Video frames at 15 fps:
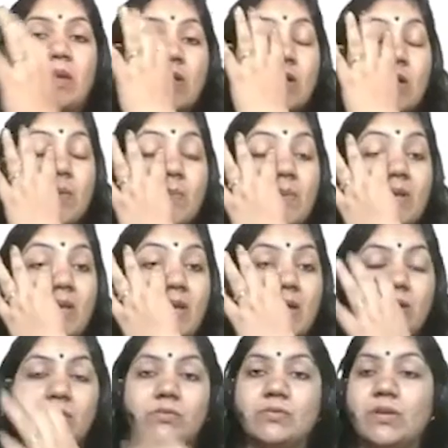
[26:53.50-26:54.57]
Company
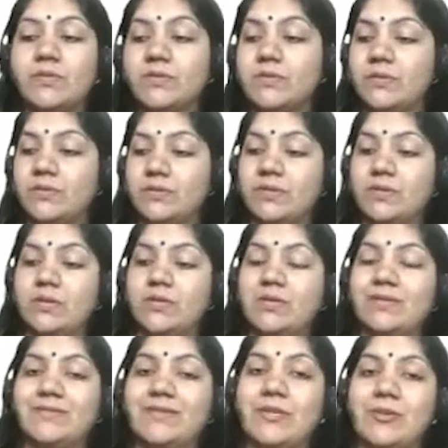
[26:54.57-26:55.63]
Act 2013.
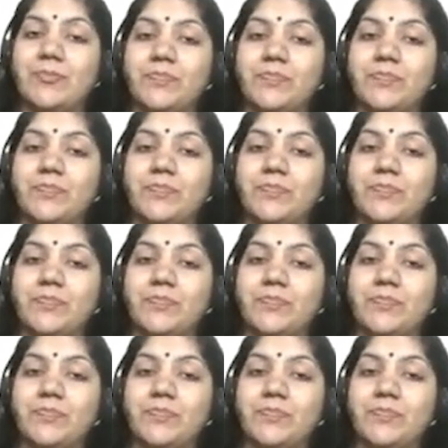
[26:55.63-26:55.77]
See.